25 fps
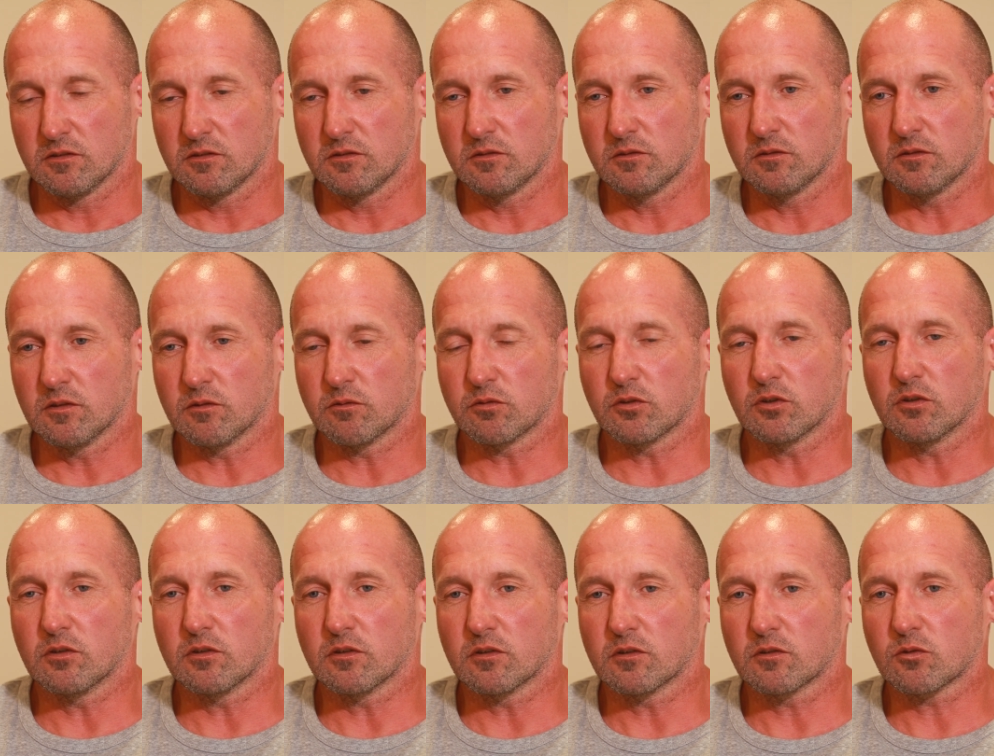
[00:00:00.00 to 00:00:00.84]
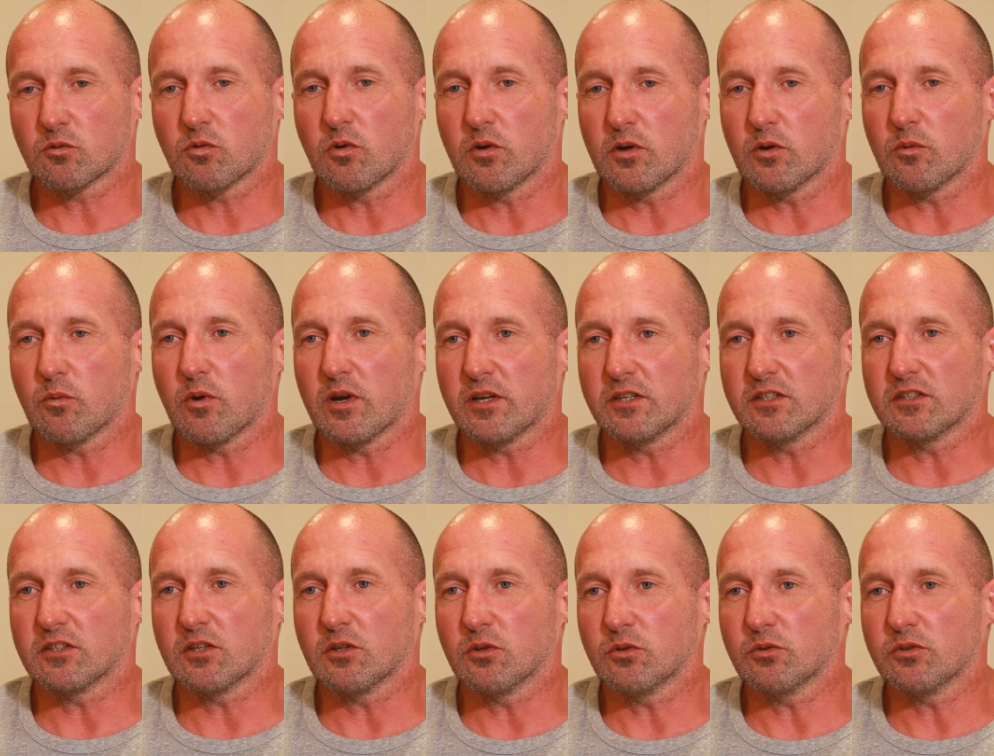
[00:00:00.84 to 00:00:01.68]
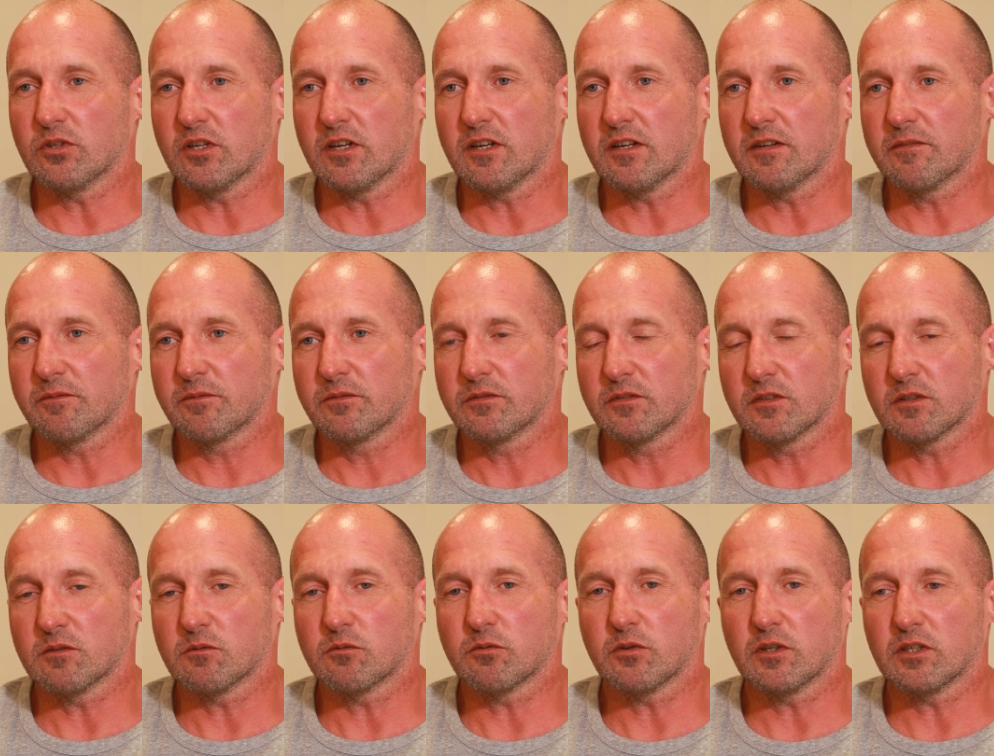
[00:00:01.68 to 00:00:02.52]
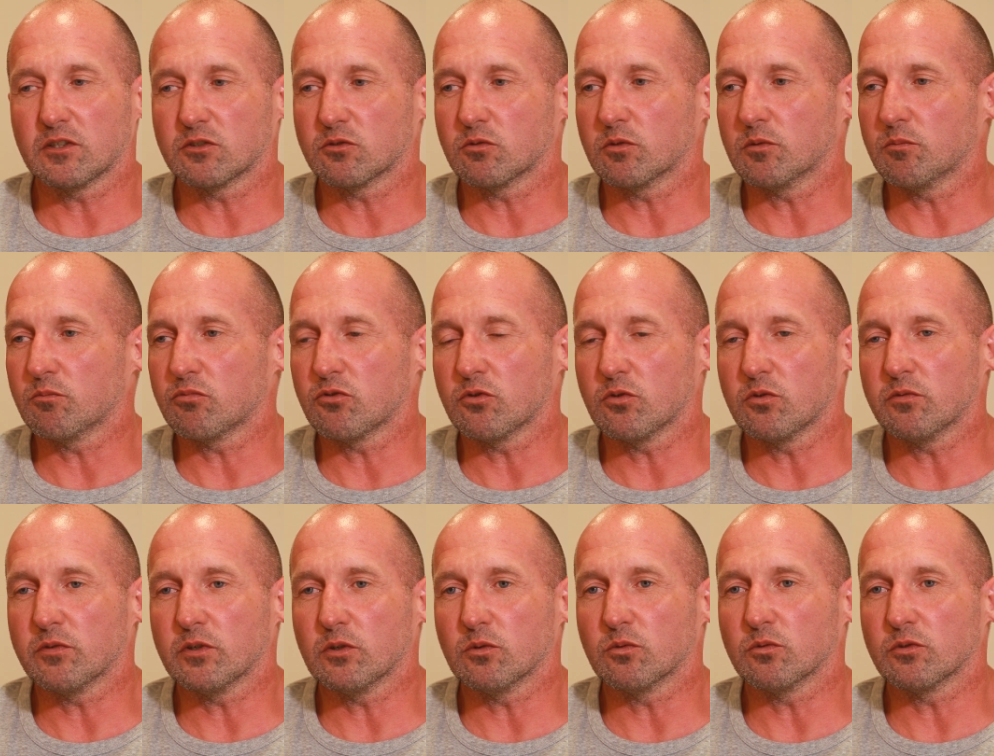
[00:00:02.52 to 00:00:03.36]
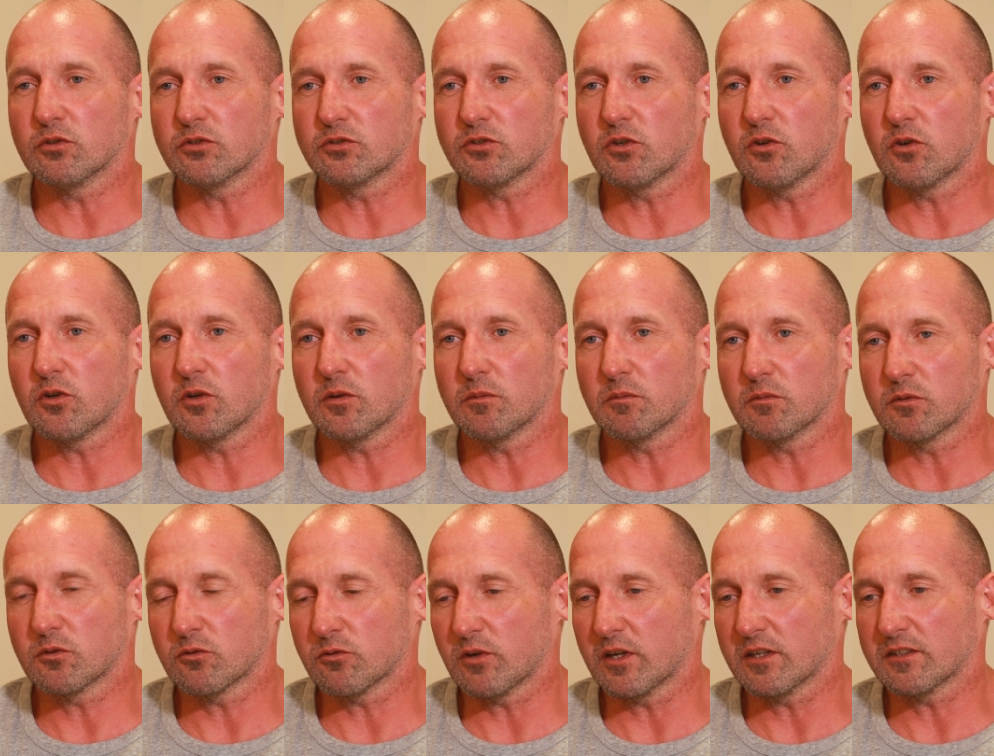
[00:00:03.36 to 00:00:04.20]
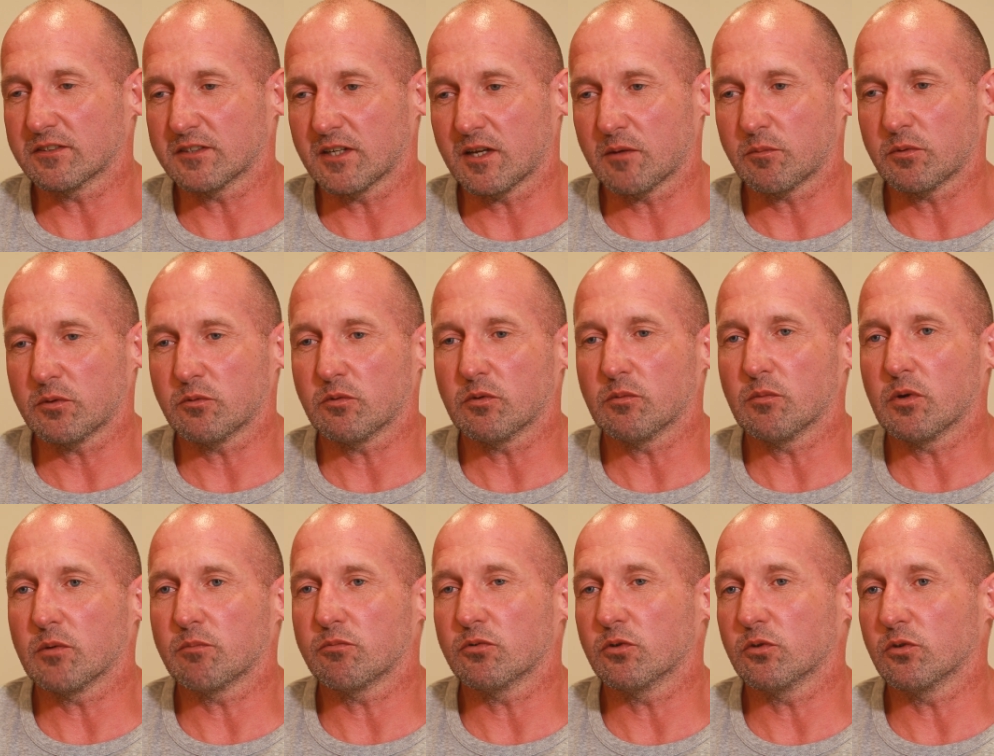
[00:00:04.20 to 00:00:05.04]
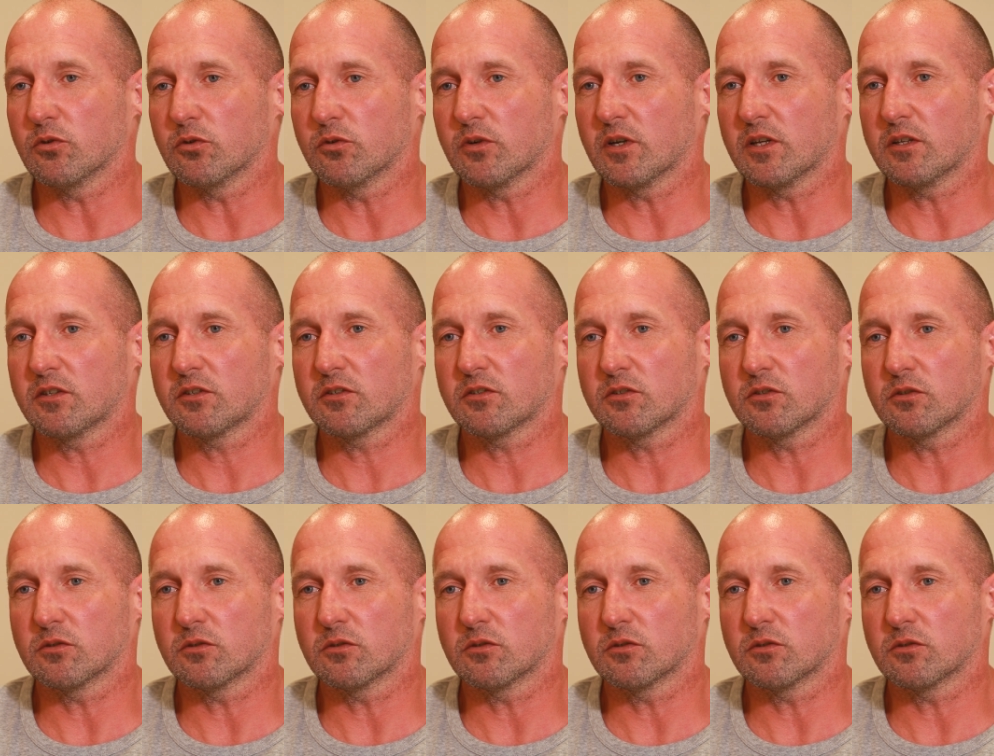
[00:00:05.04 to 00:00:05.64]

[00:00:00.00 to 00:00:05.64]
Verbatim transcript: I've got quite a way to go yet, and things are improving all the time. Greg's happy with my progress, so